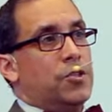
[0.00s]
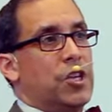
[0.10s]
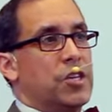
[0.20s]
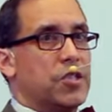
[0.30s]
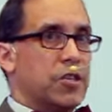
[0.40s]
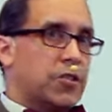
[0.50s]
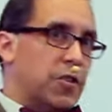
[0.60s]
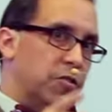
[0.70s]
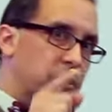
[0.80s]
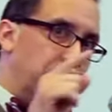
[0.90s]
Jesus,
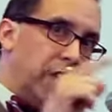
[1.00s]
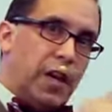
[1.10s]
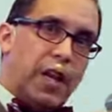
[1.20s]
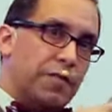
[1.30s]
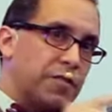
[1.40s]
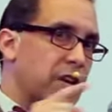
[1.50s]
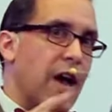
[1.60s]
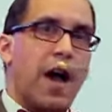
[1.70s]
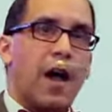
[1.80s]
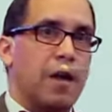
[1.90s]
since the beginning of
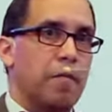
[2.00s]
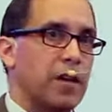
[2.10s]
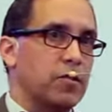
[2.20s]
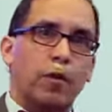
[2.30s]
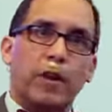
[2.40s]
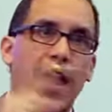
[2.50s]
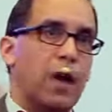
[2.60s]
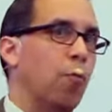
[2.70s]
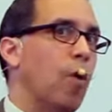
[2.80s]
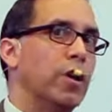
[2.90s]
time, has only
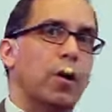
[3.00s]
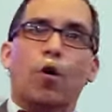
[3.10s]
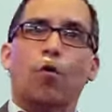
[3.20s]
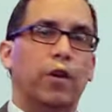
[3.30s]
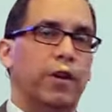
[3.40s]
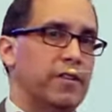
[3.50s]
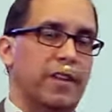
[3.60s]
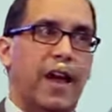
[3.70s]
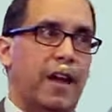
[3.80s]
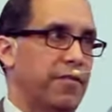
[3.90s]
had one goal in
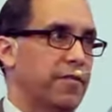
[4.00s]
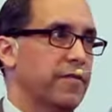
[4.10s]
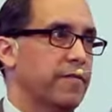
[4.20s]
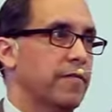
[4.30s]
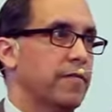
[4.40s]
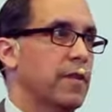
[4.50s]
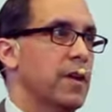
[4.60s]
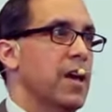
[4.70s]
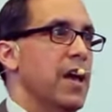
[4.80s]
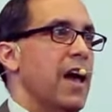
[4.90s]
his life
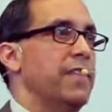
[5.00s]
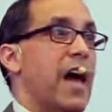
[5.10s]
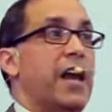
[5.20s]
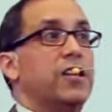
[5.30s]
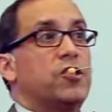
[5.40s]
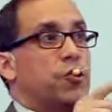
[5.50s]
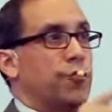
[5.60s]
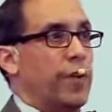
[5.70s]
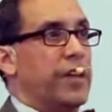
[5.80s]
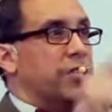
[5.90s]
and that is
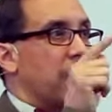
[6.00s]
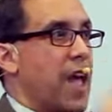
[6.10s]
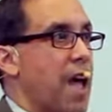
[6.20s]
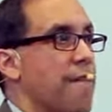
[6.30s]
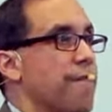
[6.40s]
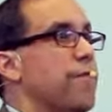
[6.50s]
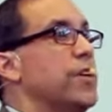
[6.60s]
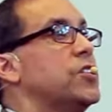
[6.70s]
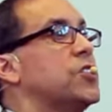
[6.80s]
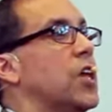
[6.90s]
to reach
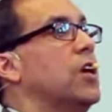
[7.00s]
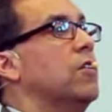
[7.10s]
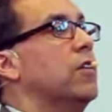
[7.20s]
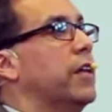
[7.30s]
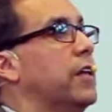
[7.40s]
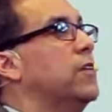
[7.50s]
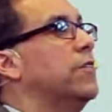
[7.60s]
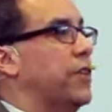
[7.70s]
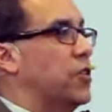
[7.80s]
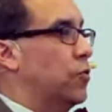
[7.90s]
every single
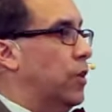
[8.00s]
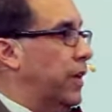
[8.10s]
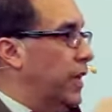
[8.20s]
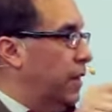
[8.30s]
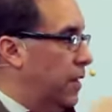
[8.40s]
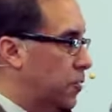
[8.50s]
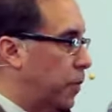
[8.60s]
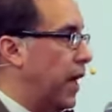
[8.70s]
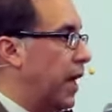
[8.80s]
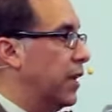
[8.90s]
individual in this
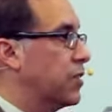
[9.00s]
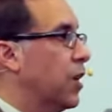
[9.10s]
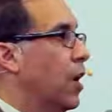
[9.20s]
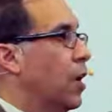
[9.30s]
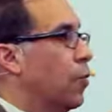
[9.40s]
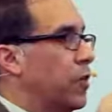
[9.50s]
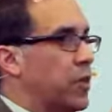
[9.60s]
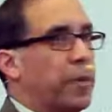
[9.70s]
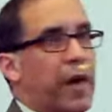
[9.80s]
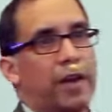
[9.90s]
planet with
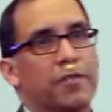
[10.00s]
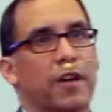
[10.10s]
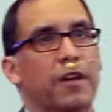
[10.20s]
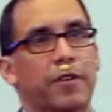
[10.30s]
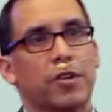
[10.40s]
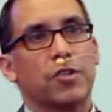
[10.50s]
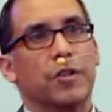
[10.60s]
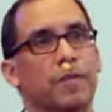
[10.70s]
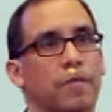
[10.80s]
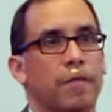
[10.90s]
the plan of salvation.